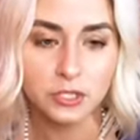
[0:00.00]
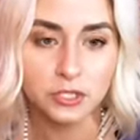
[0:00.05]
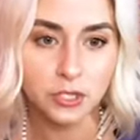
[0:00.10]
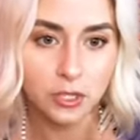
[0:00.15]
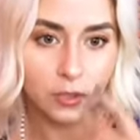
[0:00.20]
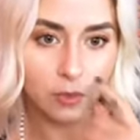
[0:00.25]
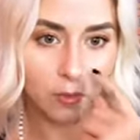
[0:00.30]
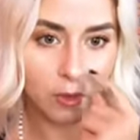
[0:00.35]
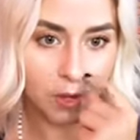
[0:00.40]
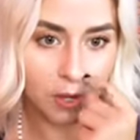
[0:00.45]

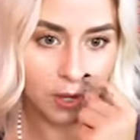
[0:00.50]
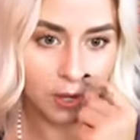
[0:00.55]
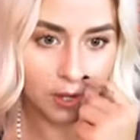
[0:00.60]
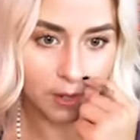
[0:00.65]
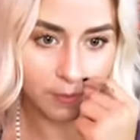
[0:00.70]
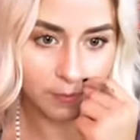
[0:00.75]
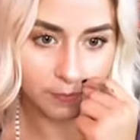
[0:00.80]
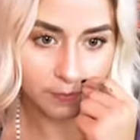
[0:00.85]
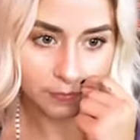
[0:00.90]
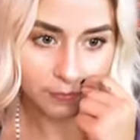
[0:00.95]
So
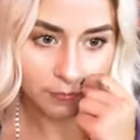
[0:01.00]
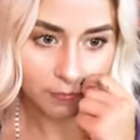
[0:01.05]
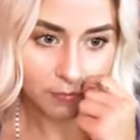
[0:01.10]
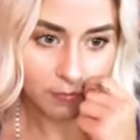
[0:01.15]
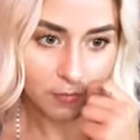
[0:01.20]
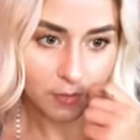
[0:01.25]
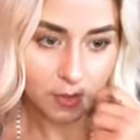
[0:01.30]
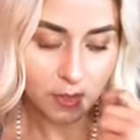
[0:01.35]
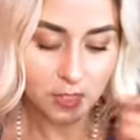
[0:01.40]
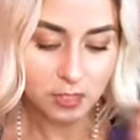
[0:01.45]
um,
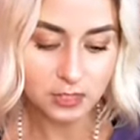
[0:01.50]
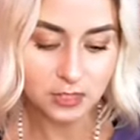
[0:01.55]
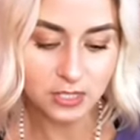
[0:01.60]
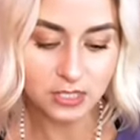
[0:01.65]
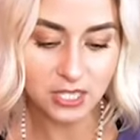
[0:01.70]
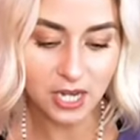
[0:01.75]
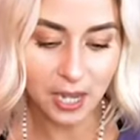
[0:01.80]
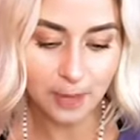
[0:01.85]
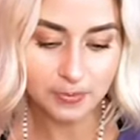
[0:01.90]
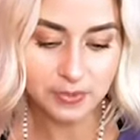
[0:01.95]
the
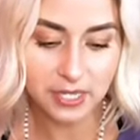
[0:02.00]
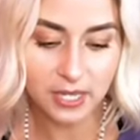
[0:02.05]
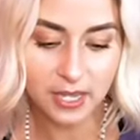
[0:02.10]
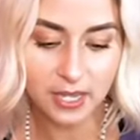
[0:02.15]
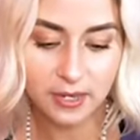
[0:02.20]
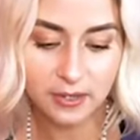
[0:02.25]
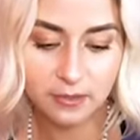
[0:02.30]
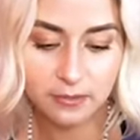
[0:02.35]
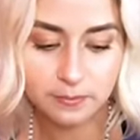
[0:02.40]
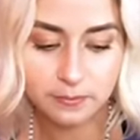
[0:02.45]
top
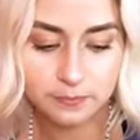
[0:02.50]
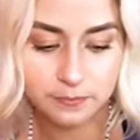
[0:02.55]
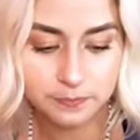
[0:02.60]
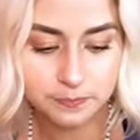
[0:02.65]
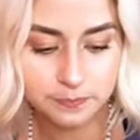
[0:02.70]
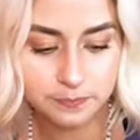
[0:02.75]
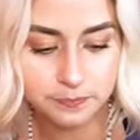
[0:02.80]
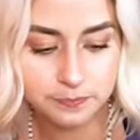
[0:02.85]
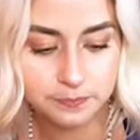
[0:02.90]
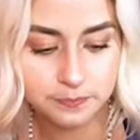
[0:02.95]
10.
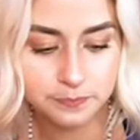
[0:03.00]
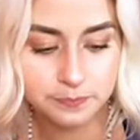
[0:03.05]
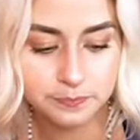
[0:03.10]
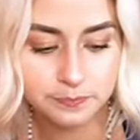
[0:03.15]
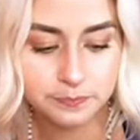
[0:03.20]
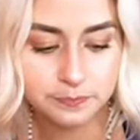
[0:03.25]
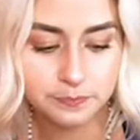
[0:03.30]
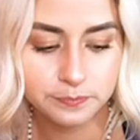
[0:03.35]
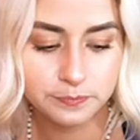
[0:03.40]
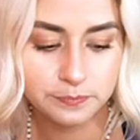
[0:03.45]
Mm
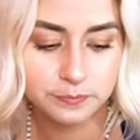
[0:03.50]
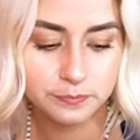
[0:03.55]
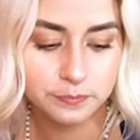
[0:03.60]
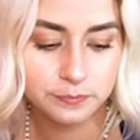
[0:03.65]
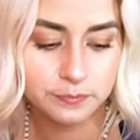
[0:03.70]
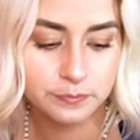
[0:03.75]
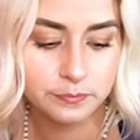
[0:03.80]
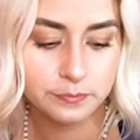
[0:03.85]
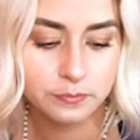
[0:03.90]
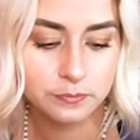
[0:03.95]
-mm
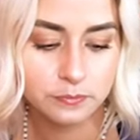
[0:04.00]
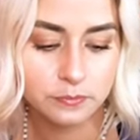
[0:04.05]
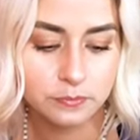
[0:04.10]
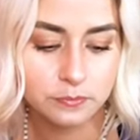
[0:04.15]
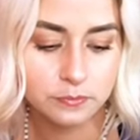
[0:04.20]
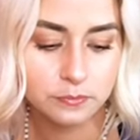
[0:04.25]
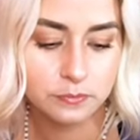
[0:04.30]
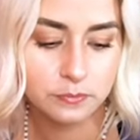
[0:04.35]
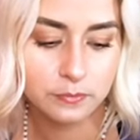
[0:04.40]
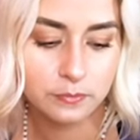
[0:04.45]

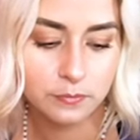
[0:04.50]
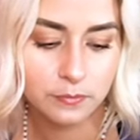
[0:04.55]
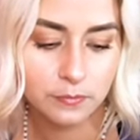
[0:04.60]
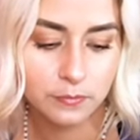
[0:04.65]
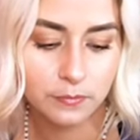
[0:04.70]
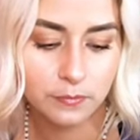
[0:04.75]
-mm.